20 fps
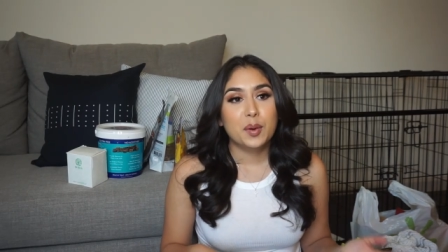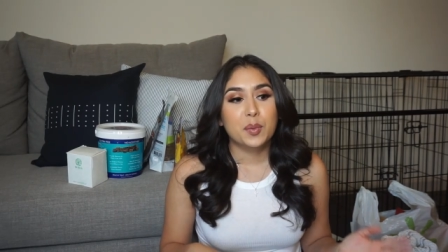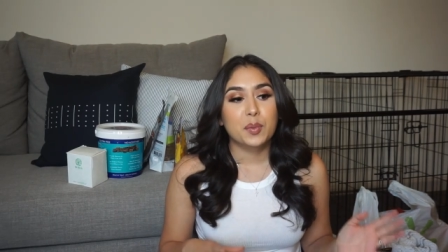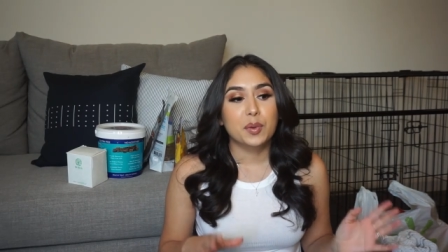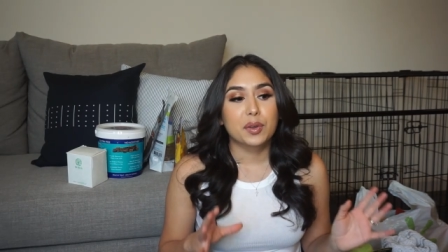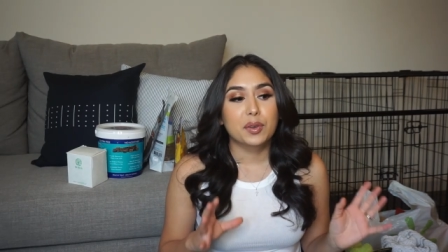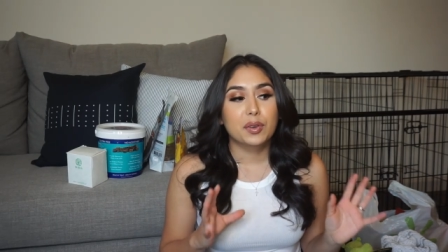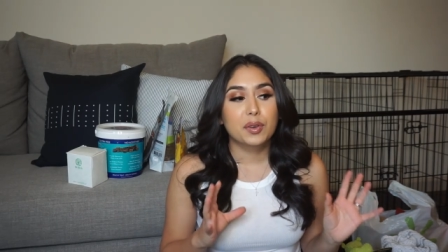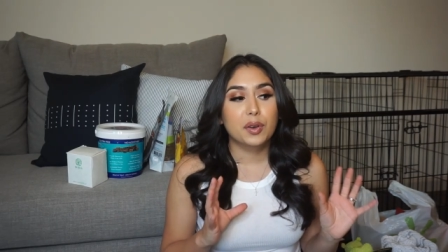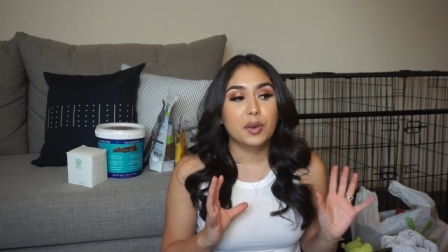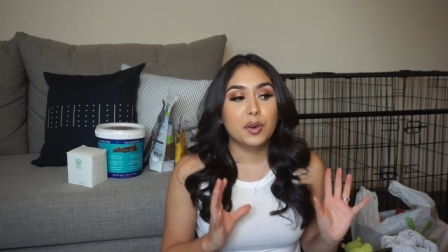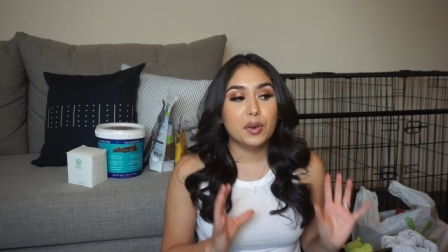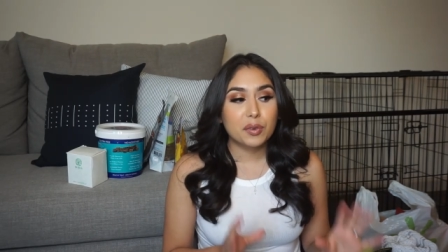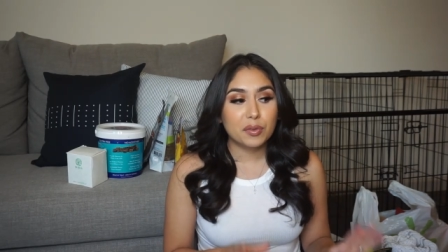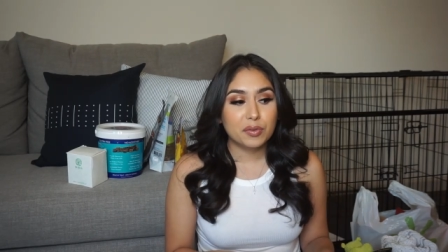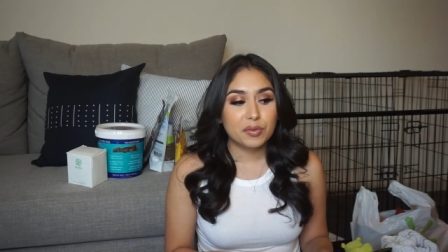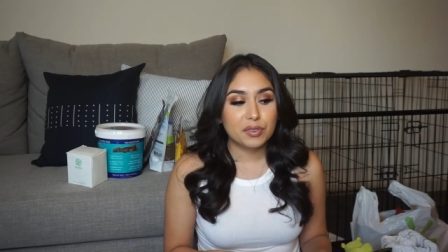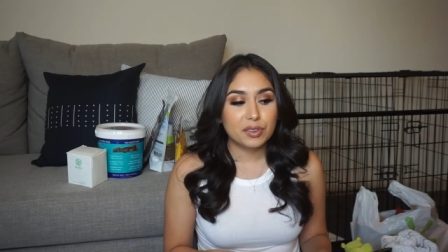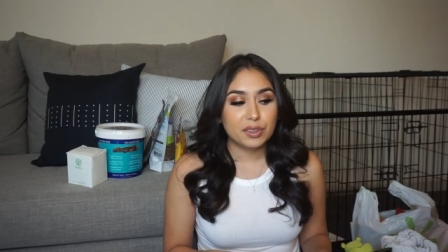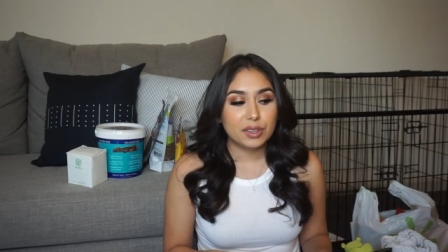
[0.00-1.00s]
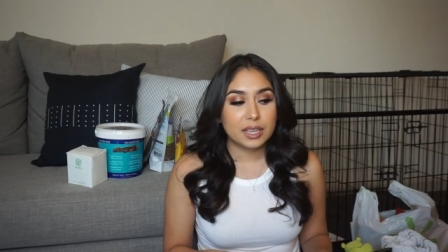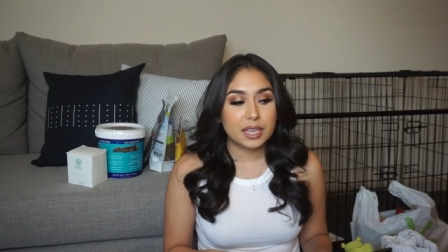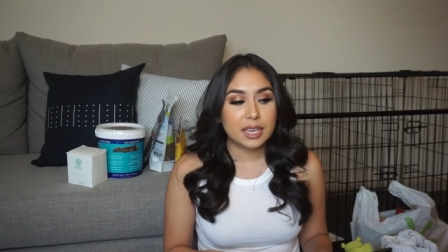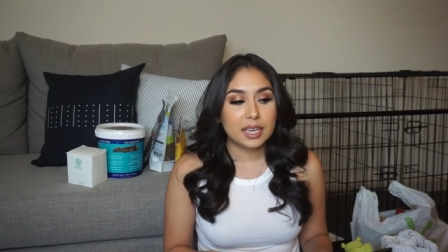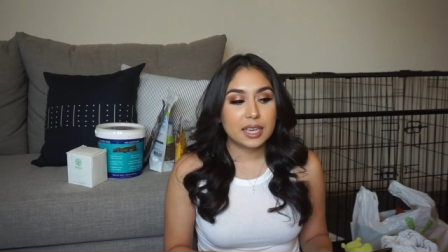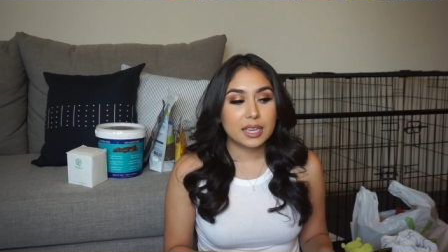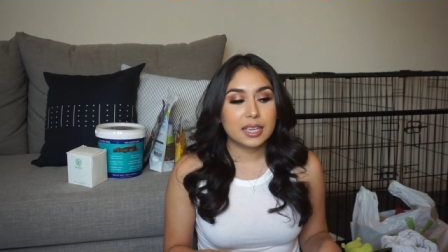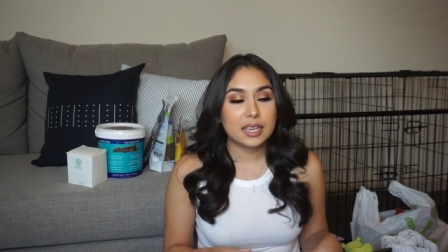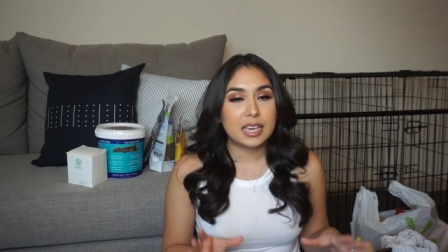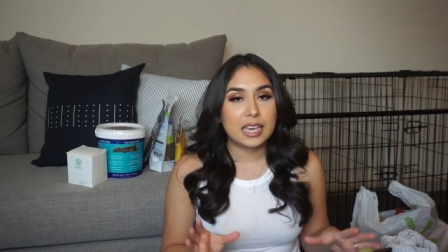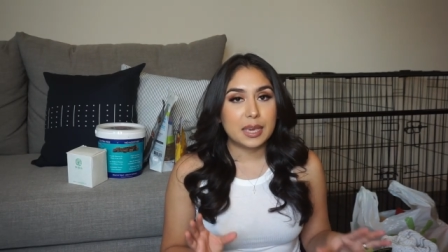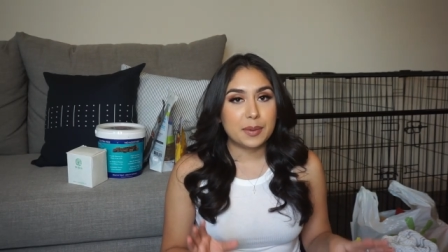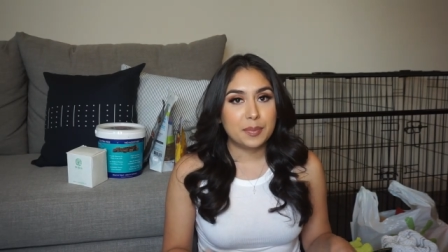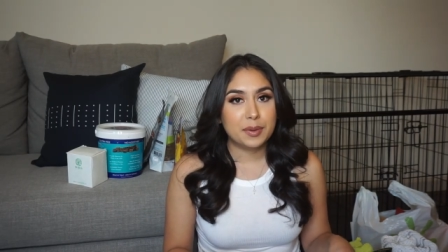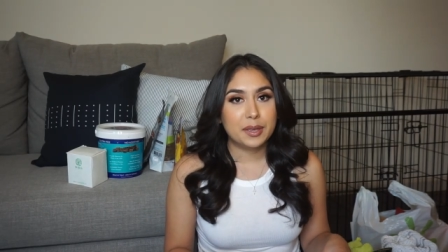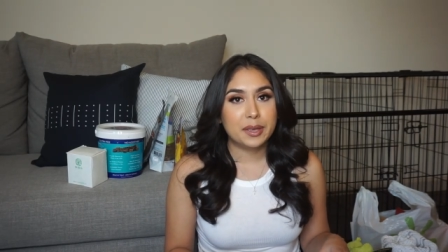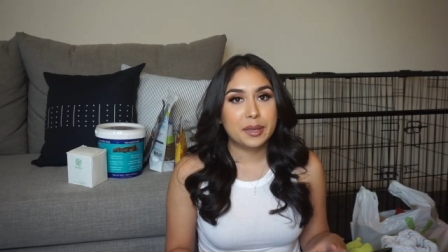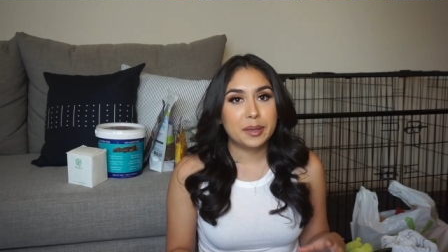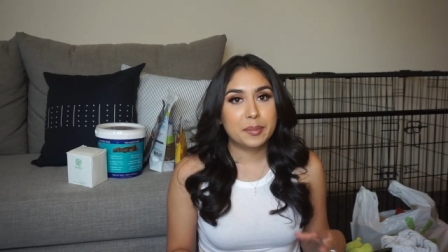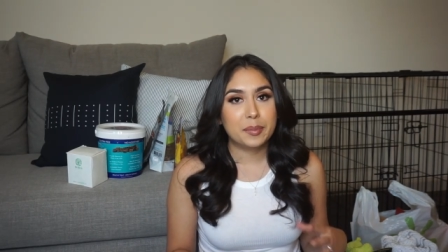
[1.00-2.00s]
will hopefully keep
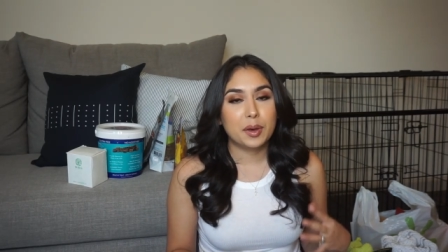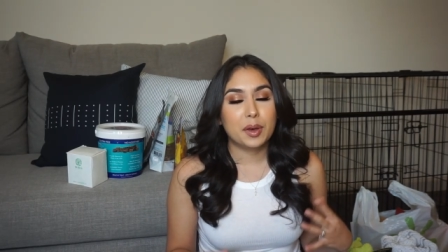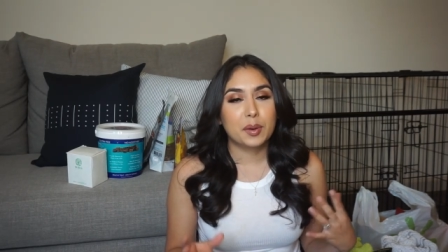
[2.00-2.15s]
him